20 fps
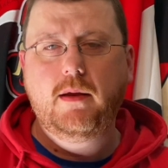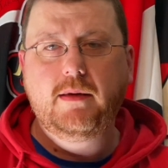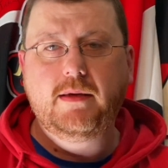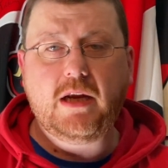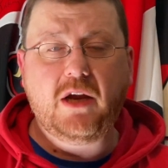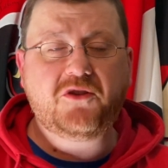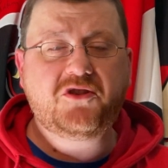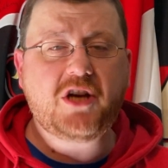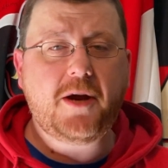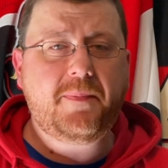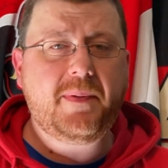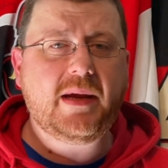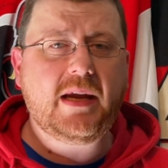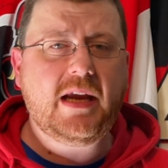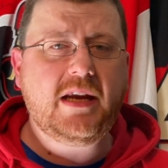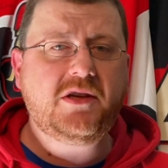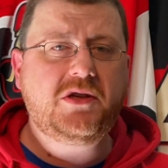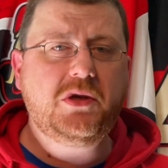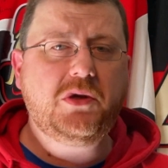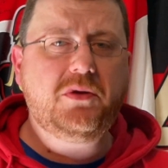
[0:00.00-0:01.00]
Now, jumping
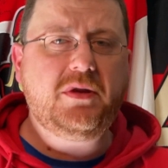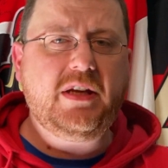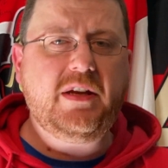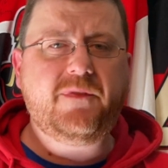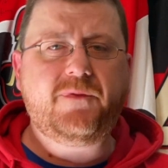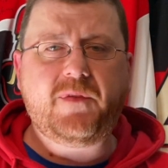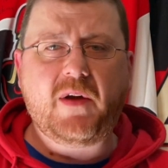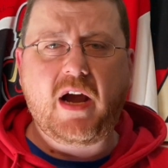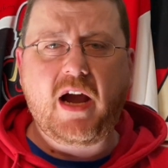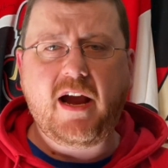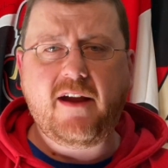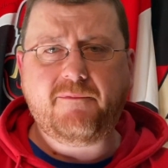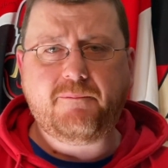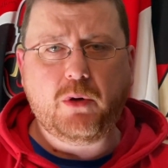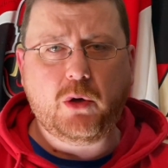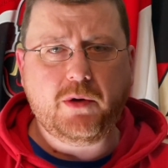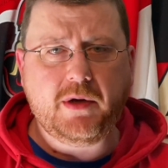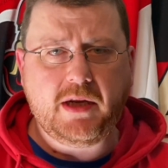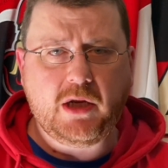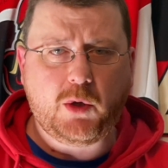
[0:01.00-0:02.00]
into the five
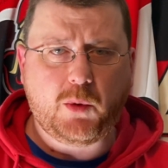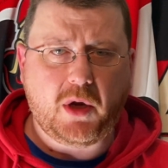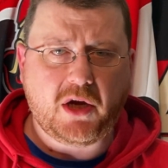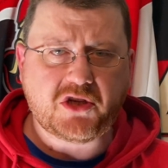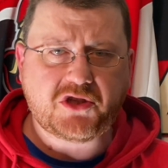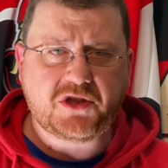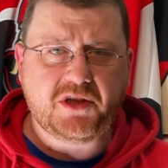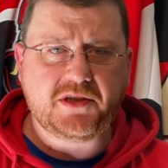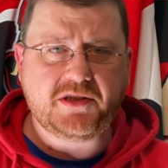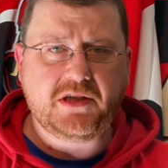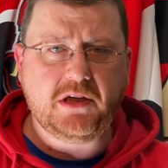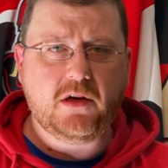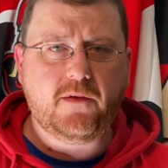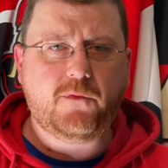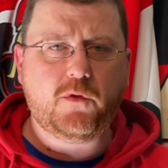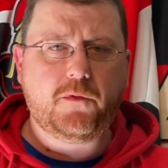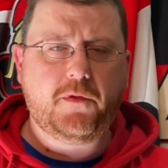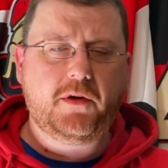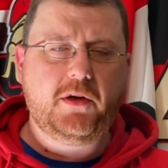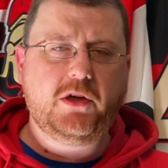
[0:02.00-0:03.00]
burning questions here
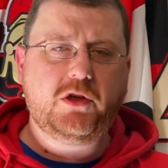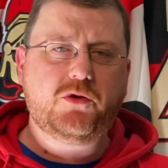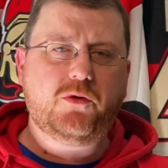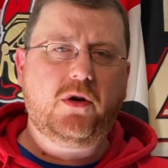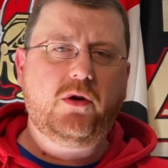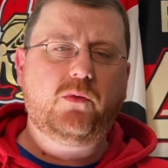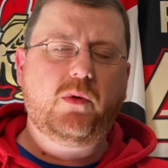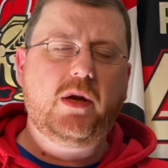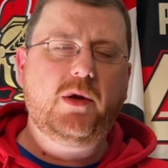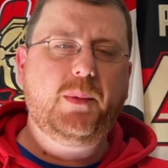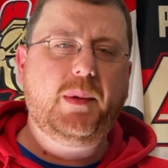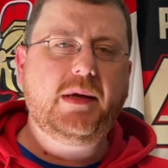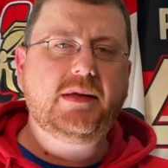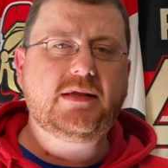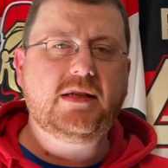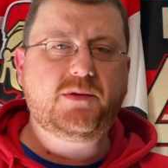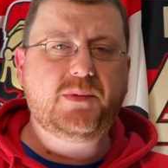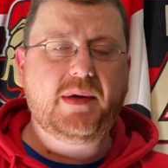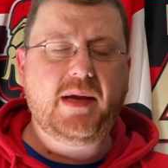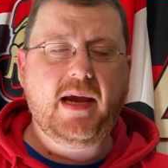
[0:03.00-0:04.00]
for the Detroit Red Wings
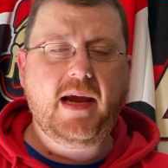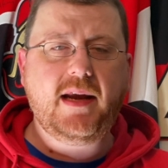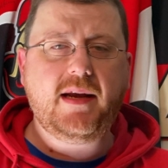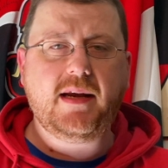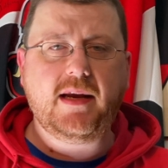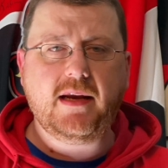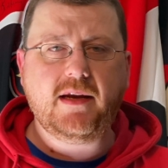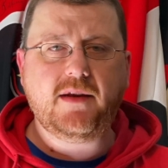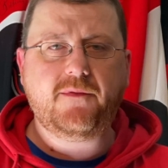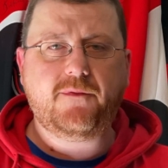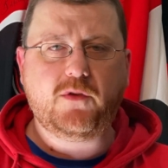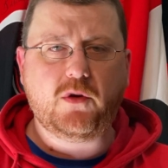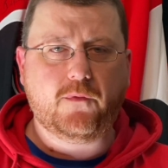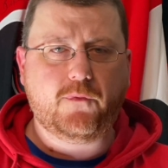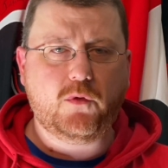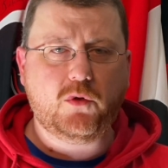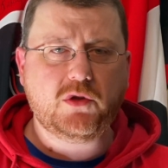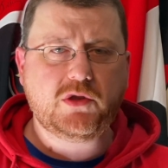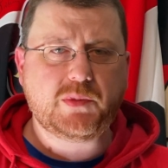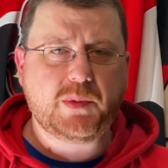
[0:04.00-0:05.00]
as we head into
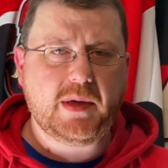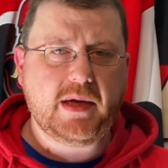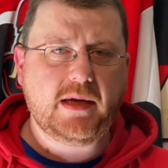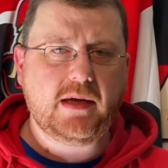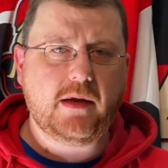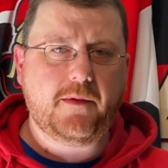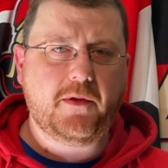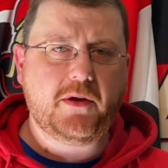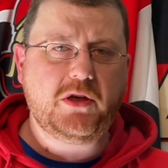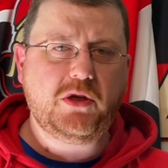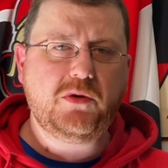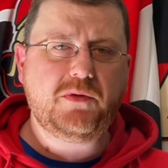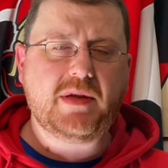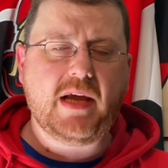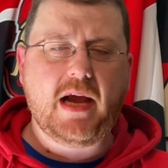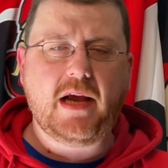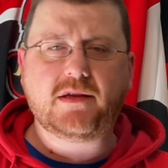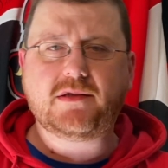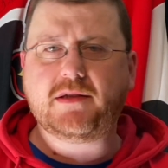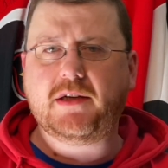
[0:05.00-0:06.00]
full swing of the
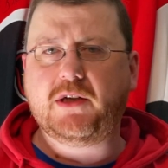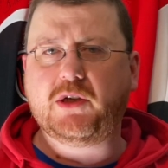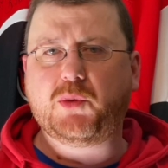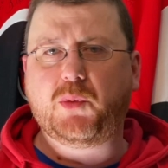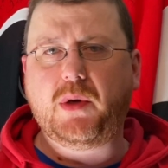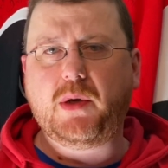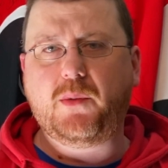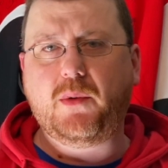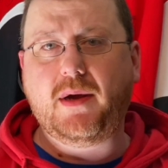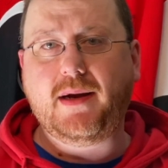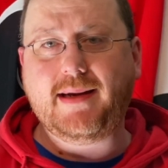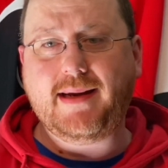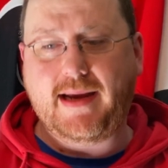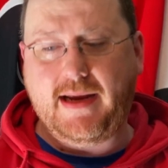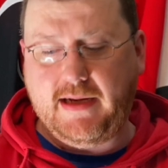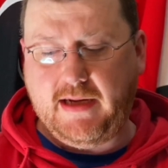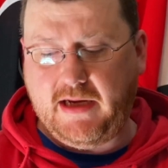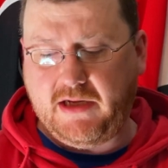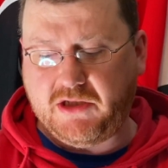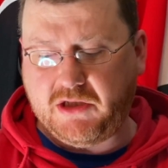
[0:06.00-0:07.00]
2021
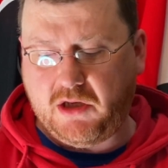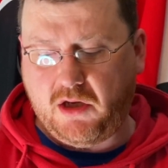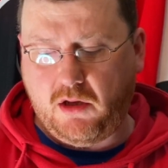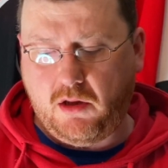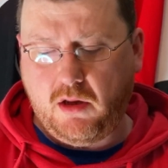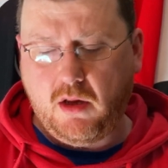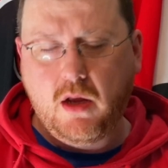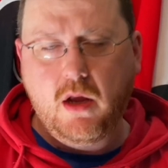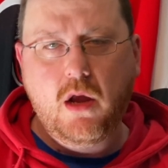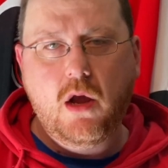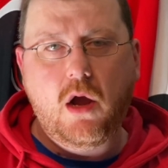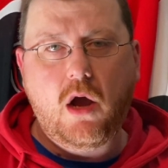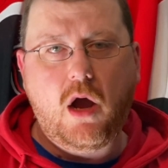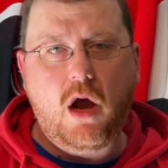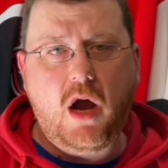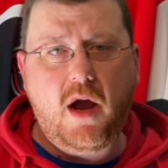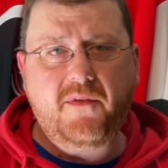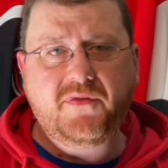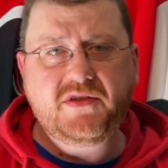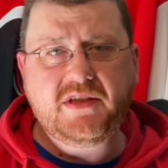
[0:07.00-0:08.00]
NHL
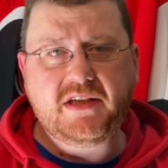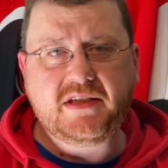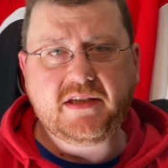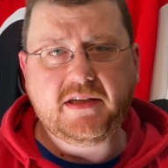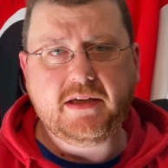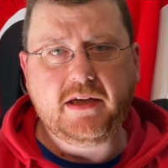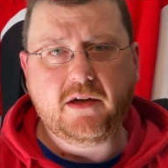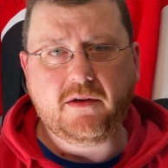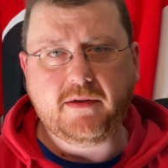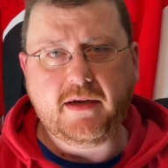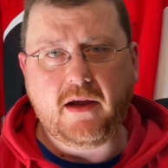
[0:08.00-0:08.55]
offseason here.